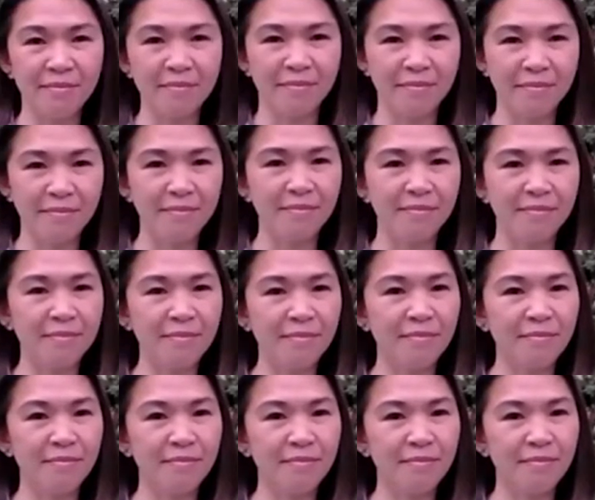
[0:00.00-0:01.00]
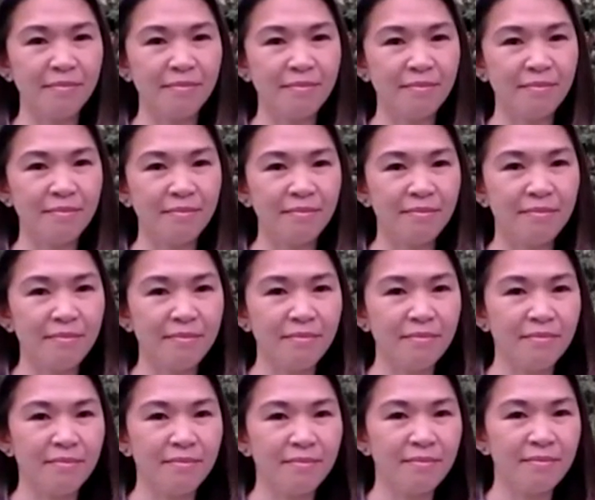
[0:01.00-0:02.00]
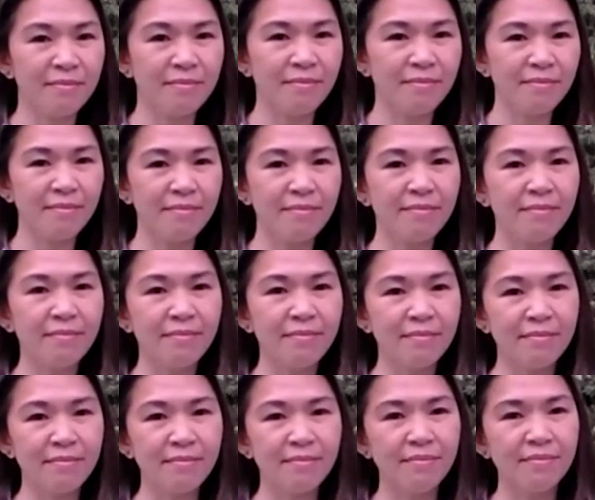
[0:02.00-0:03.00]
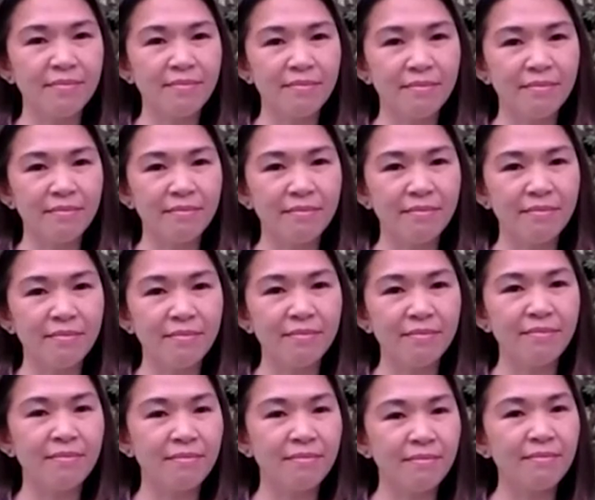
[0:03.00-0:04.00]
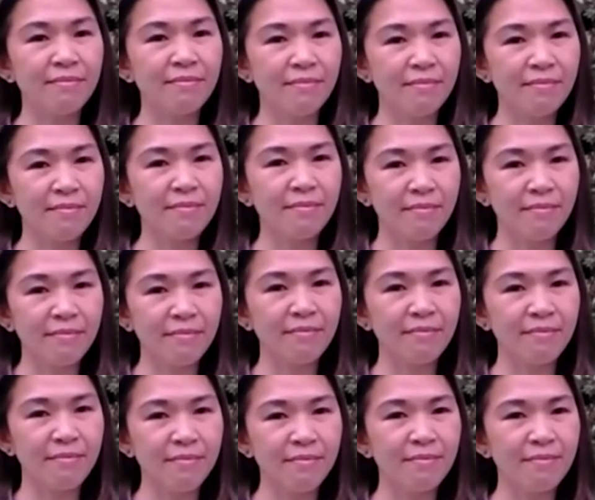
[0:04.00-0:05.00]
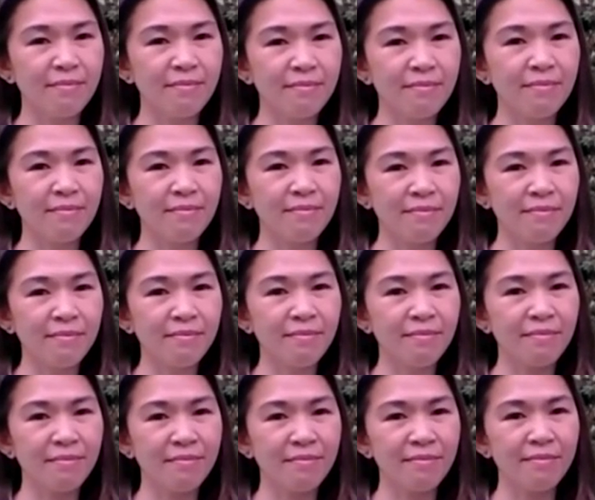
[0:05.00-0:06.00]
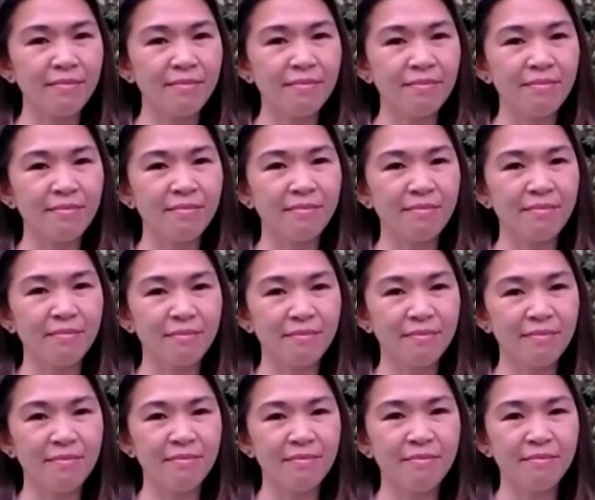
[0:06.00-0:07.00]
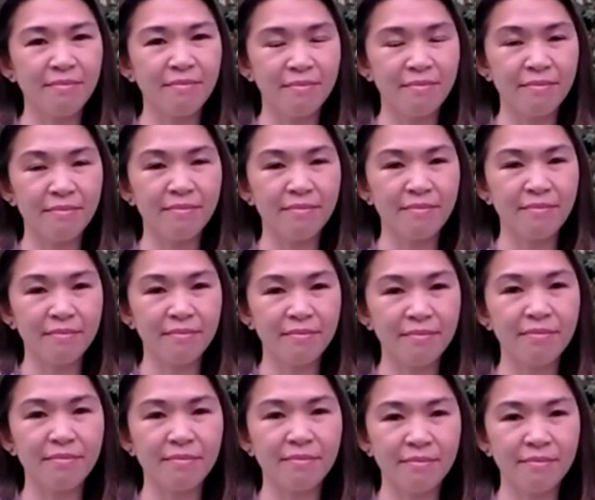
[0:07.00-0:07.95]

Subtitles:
The person shown says nothing.